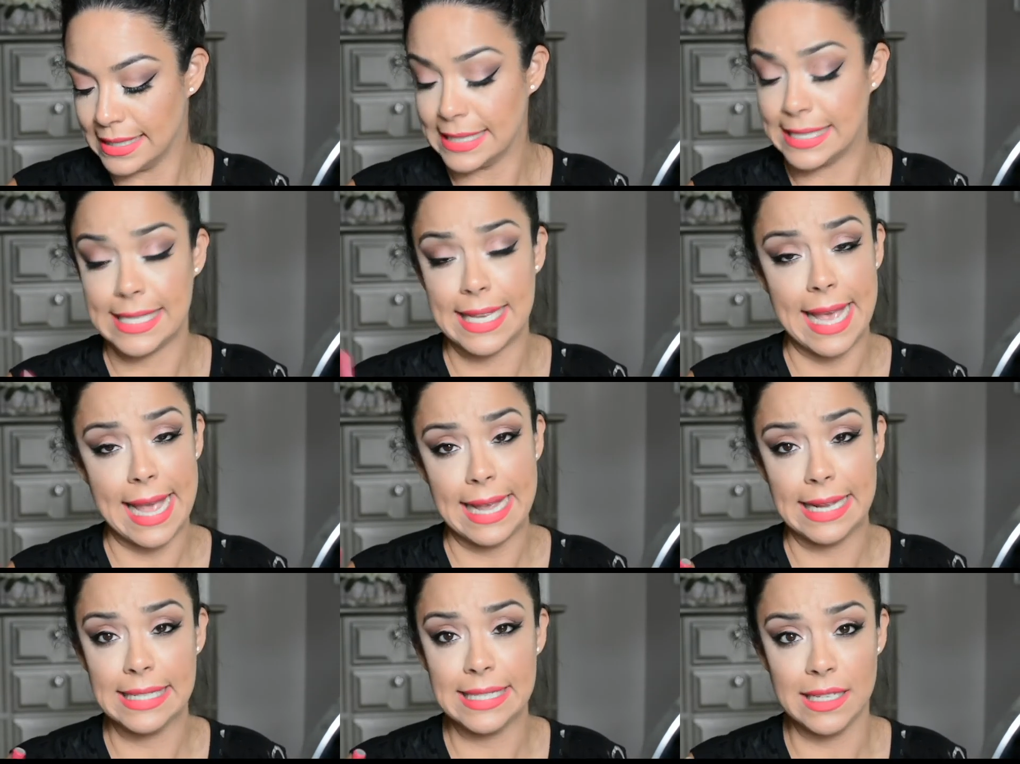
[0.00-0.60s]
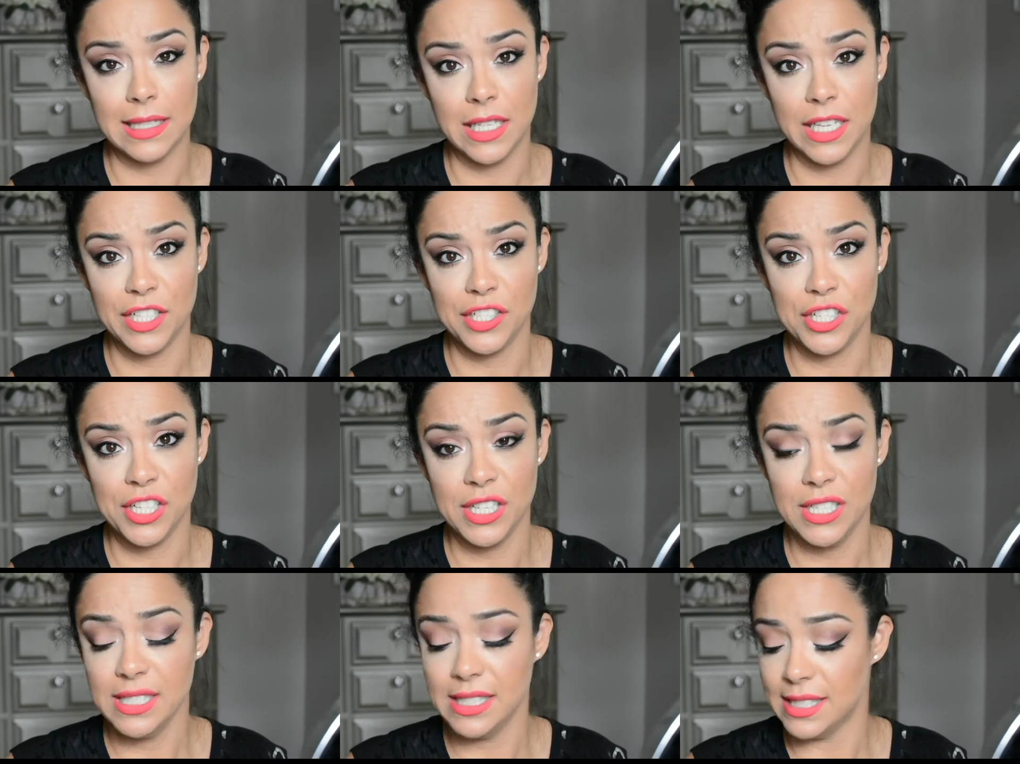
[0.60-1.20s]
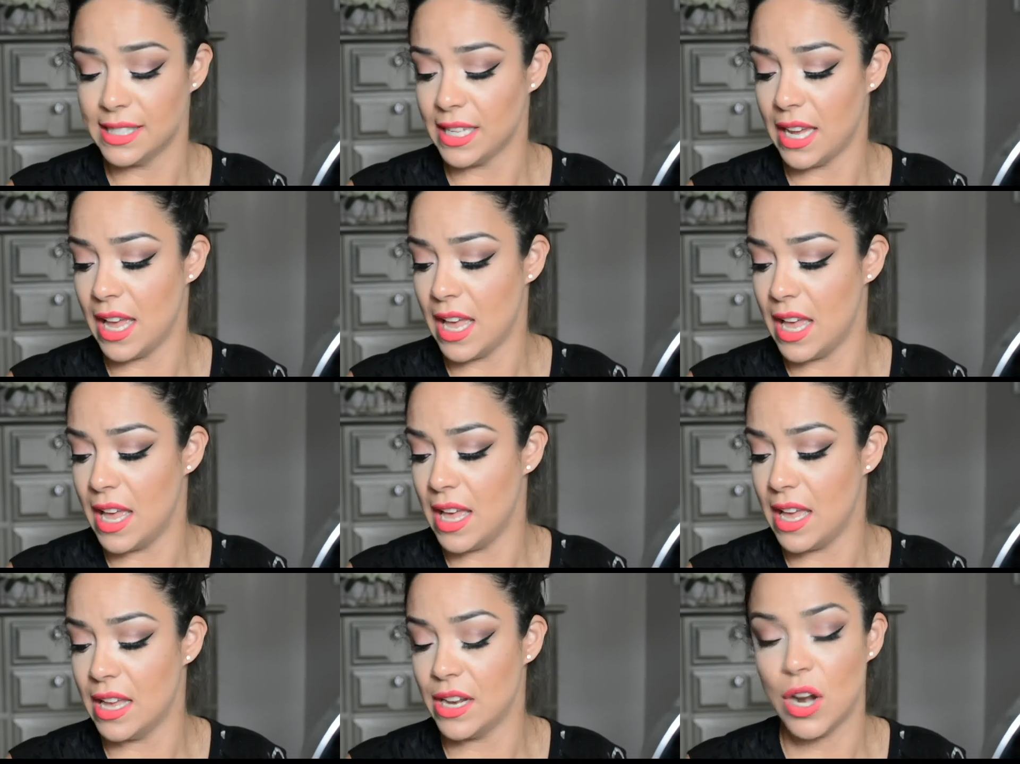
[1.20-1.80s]
Scandalicious,
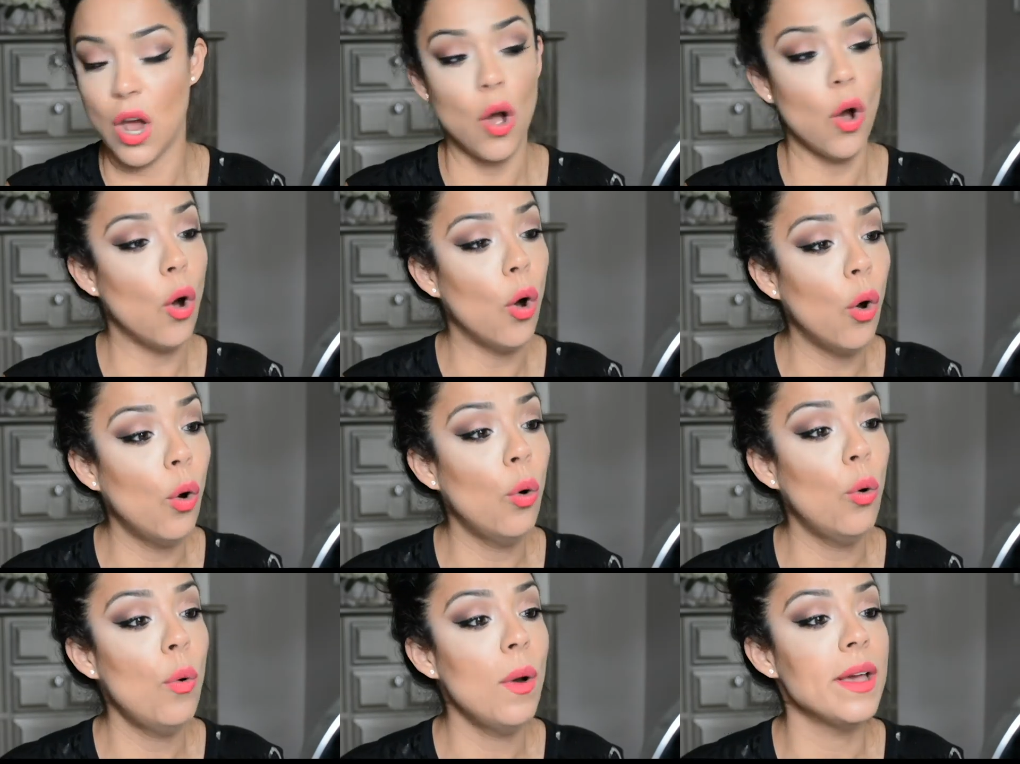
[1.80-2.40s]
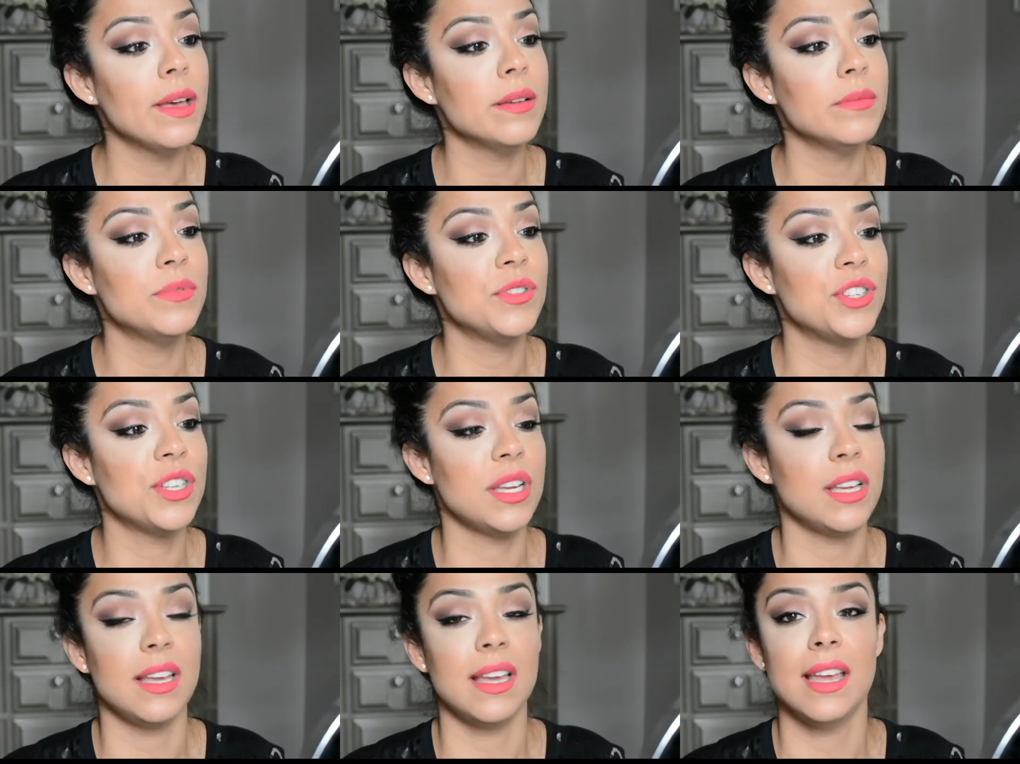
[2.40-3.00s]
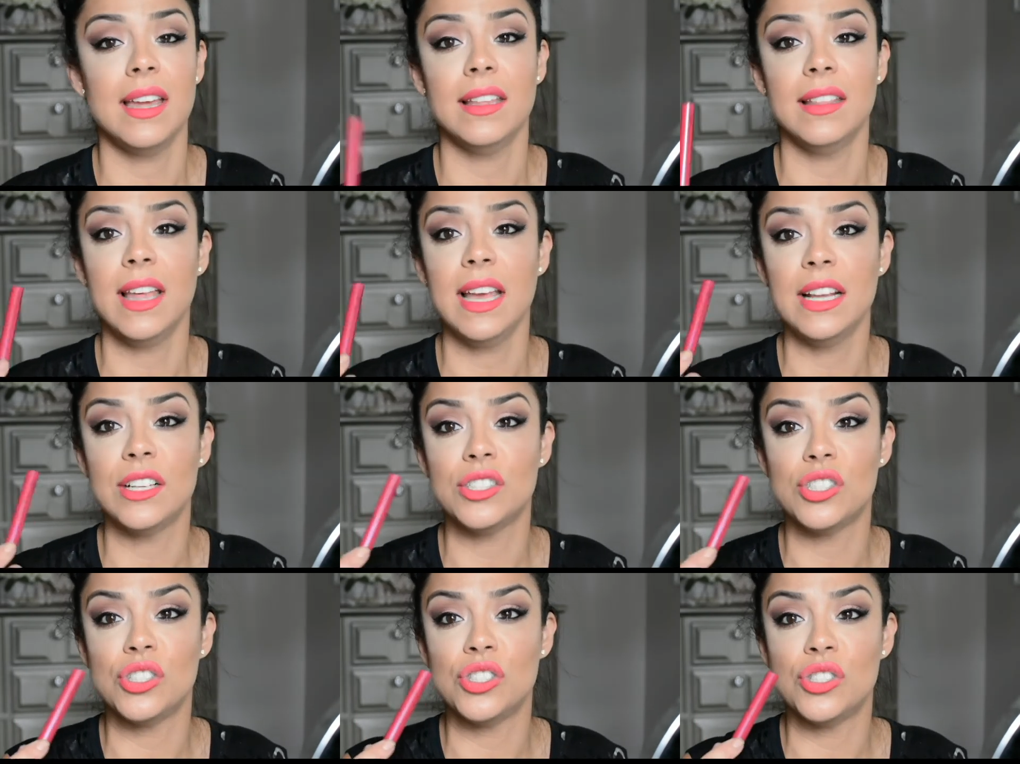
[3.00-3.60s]
and OMG, it
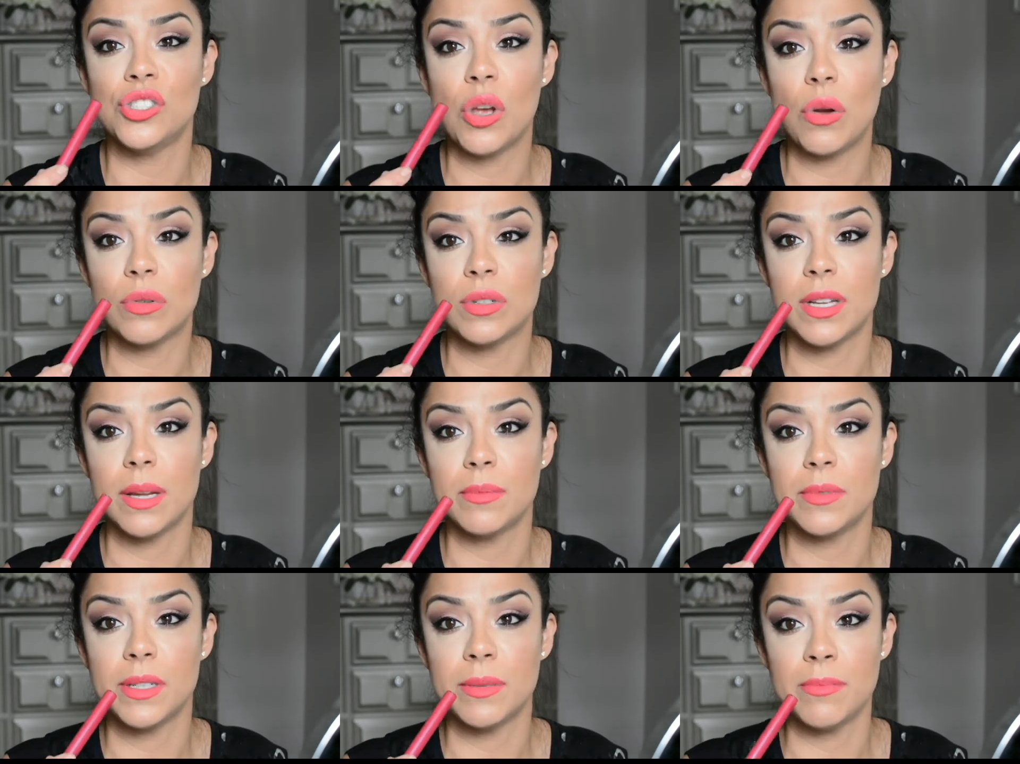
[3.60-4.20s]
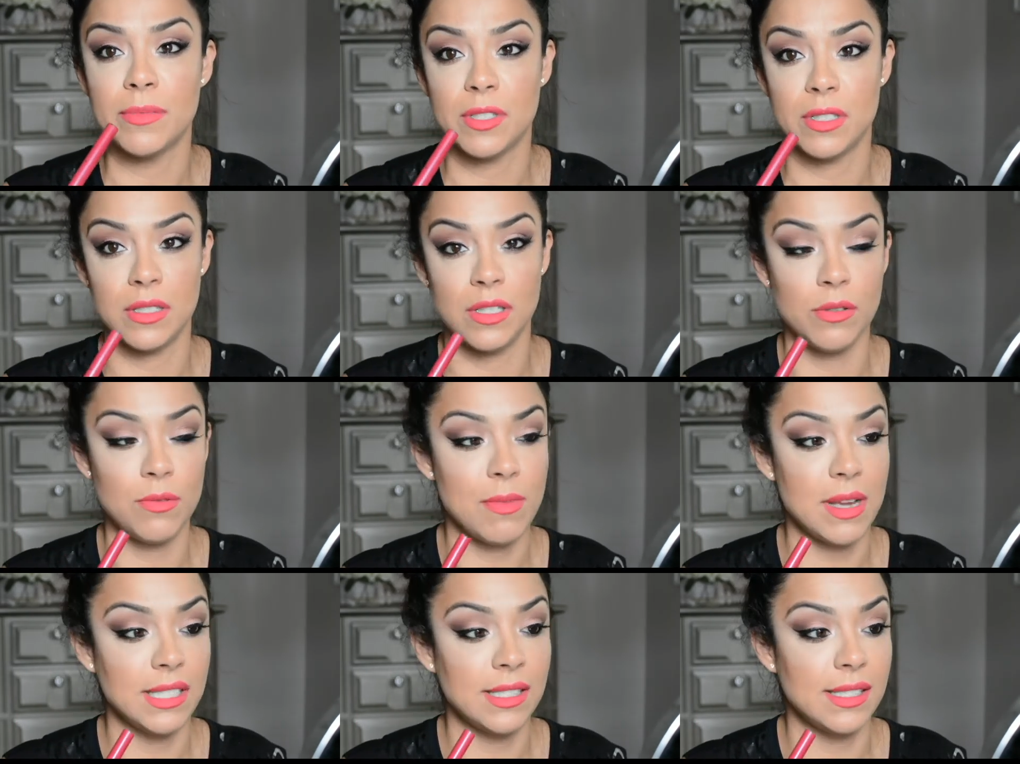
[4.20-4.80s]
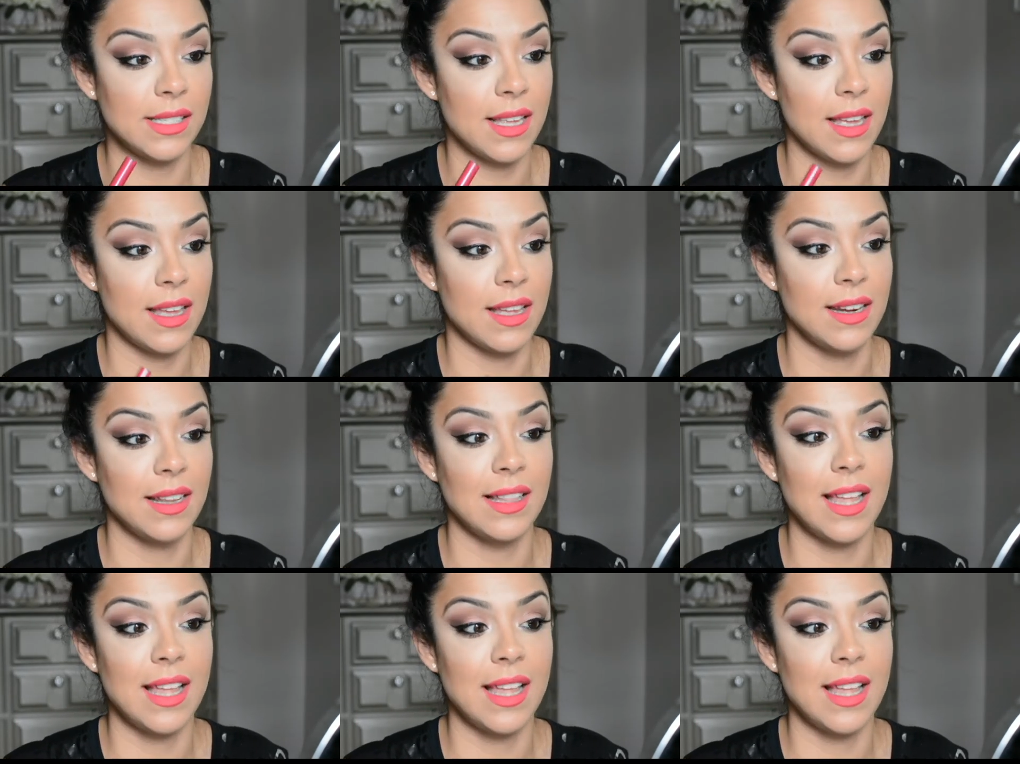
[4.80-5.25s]
like soaked up to my skin.